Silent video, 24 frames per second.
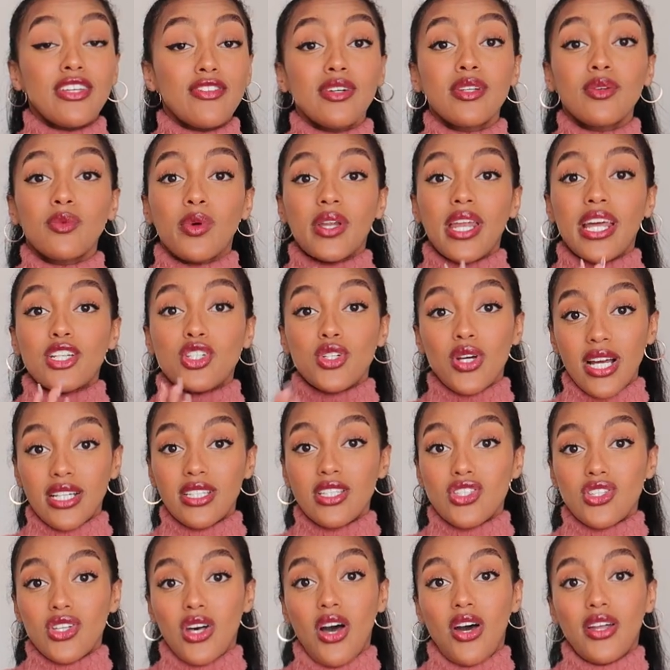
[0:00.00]
Even when I
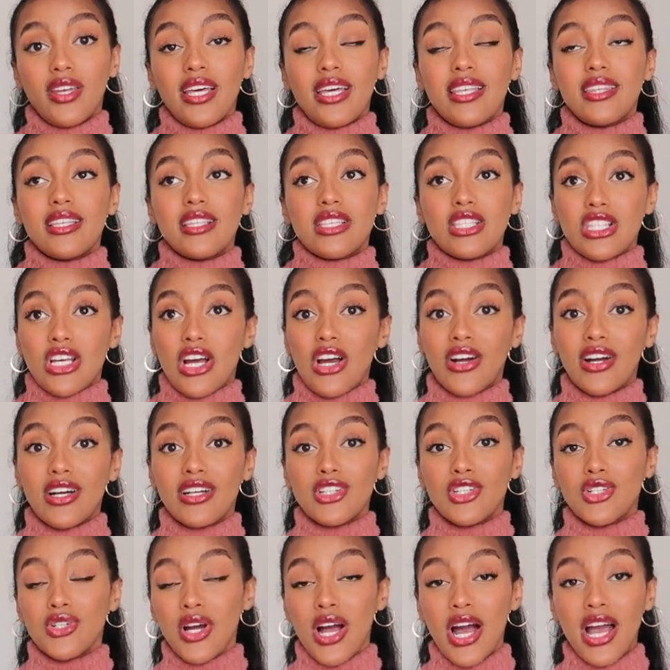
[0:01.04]
tried this on in the
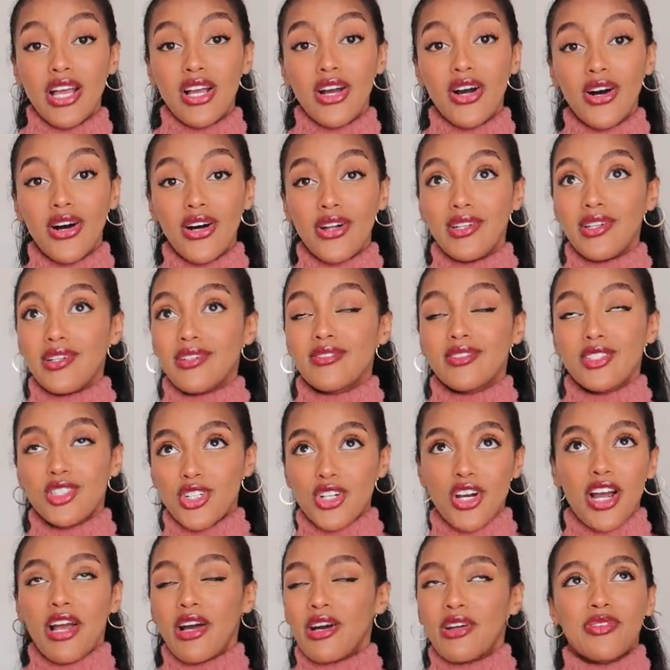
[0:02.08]
Zara
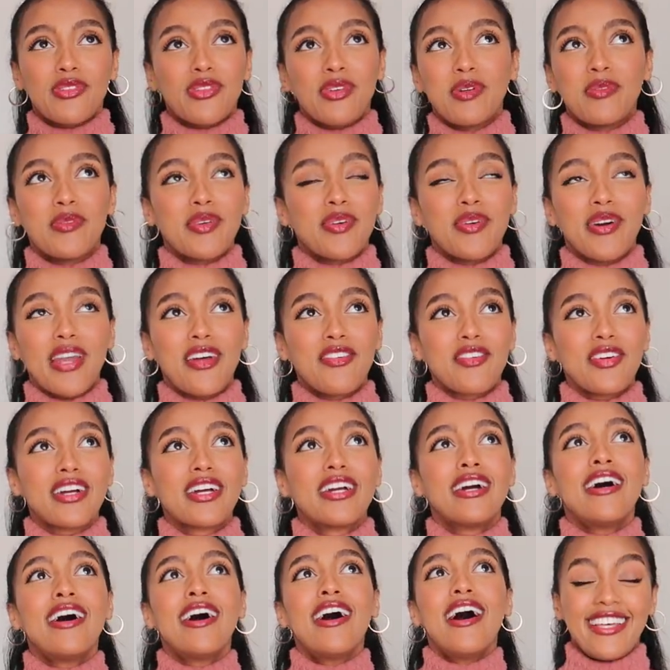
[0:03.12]
try-on room or
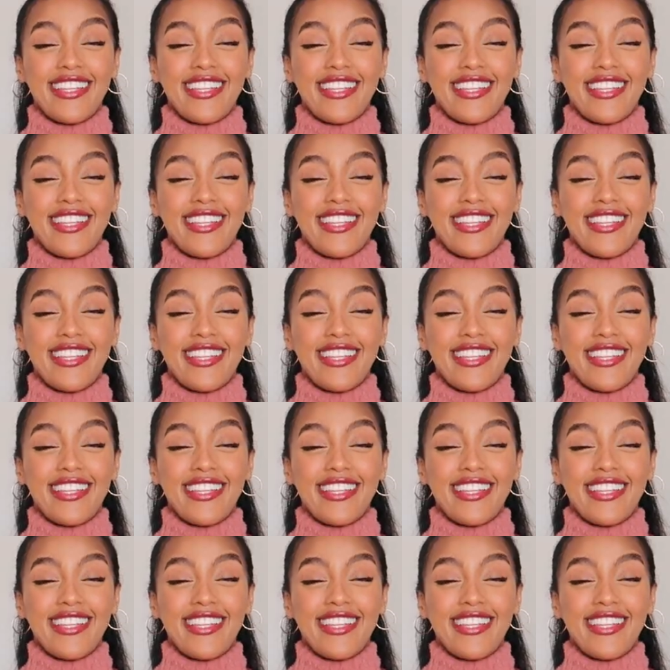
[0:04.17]
whatever,